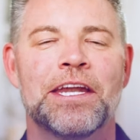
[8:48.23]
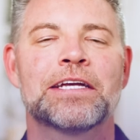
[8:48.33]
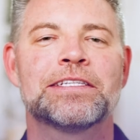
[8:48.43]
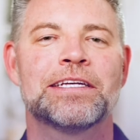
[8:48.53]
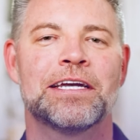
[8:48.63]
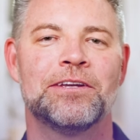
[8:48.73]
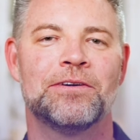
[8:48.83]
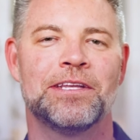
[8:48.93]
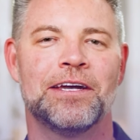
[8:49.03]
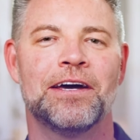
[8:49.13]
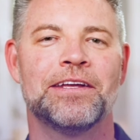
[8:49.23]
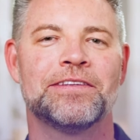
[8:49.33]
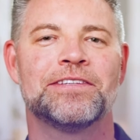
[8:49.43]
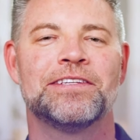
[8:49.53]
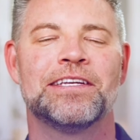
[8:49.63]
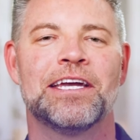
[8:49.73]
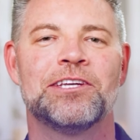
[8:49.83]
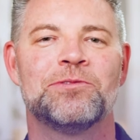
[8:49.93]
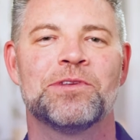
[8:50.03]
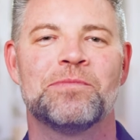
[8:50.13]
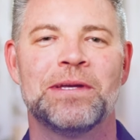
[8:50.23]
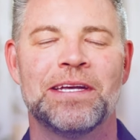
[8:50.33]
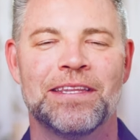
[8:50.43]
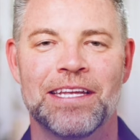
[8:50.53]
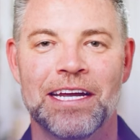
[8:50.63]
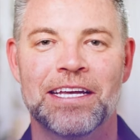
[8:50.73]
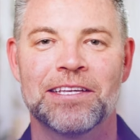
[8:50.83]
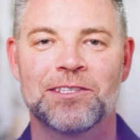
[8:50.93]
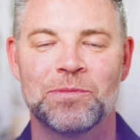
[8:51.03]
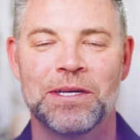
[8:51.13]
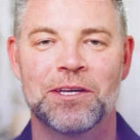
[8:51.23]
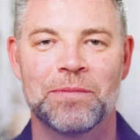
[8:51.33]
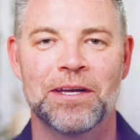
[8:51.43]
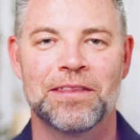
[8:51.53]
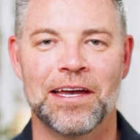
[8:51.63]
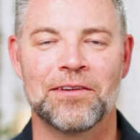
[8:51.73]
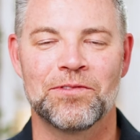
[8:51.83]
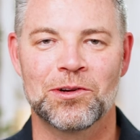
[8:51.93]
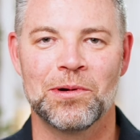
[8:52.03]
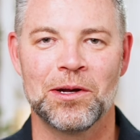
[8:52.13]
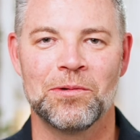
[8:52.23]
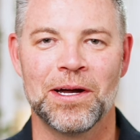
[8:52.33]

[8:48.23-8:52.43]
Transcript: The next thing I know, the audience is engaged with me, and then I can speak about that for quite a